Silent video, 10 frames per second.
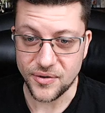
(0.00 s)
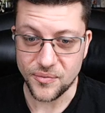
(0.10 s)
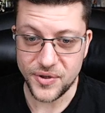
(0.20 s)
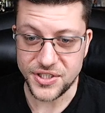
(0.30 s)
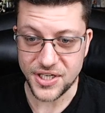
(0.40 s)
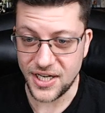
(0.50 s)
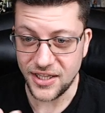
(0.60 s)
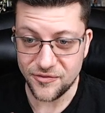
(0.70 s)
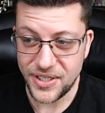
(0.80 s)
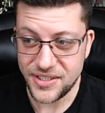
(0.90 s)
which I
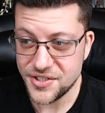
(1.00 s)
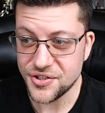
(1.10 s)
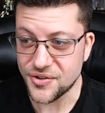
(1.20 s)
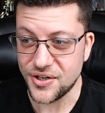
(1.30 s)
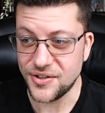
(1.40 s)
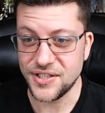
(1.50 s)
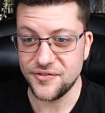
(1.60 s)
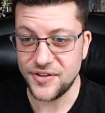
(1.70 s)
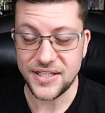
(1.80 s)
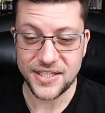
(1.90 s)
love my dungeon crawls, and the
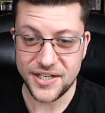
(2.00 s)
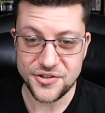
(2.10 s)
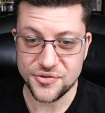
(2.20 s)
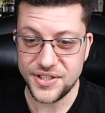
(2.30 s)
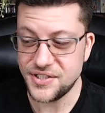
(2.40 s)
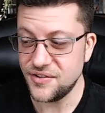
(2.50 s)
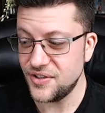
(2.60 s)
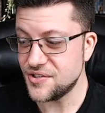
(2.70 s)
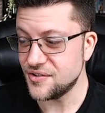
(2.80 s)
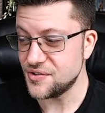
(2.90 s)
fact that I enjoy this
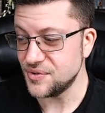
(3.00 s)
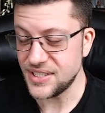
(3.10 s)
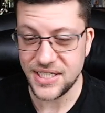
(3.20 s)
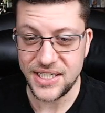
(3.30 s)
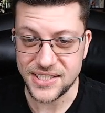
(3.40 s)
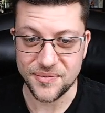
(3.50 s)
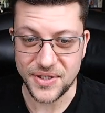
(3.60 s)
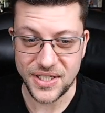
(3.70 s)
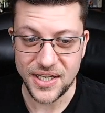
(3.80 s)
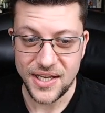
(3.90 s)
adventure is really saying
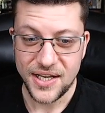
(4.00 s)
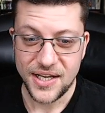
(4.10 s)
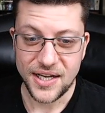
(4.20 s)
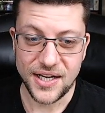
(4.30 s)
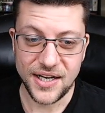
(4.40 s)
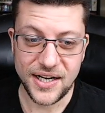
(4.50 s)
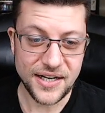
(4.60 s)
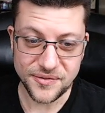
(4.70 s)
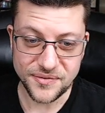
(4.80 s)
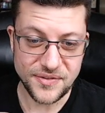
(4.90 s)
something. And I
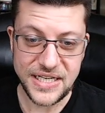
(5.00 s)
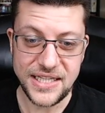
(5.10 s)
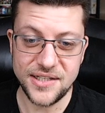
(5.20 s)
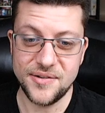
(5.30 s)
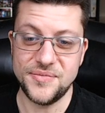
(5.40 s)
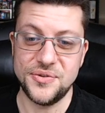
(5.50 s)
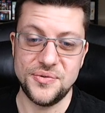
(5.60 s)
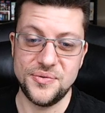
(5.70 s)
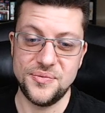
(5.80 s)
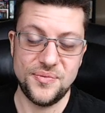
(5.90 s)
don't need them
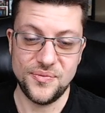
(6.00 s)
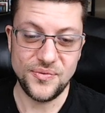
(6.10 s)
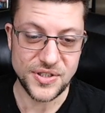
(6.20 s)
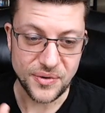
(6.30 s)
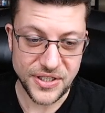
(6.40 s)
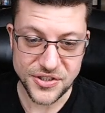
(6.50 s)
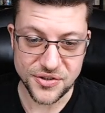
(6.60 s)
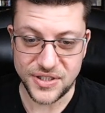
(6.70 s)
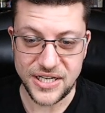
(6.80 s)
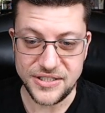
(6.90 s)
to
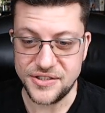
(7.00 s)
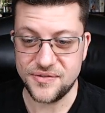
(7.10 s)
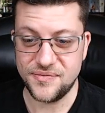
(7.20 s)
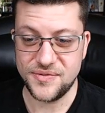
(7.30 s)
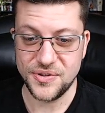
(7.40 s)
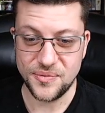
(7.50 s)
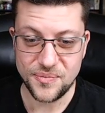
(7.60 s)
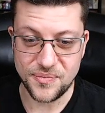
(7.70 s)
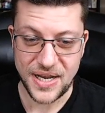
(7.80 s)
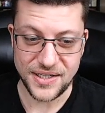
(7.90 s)
insert that just to
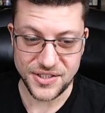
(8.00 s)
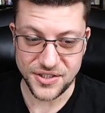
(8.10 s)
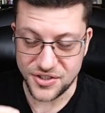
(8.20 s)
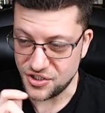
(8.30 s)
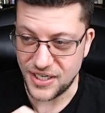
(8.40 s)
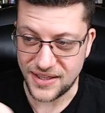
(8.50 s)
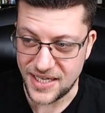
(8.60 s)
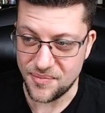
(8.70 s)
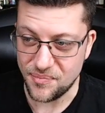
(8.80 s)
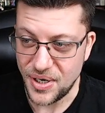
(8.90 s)
check
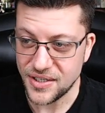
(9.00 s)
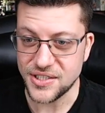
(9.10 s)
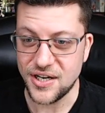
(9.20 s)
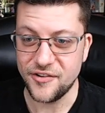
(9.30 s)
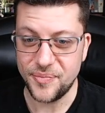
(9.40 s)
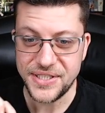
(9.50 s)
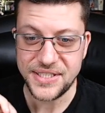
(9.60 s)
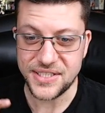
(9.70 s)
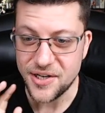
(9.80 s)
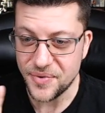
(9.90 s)
that box off,
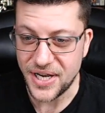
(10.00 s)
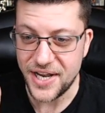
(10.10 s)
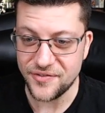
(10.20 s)
but some kind of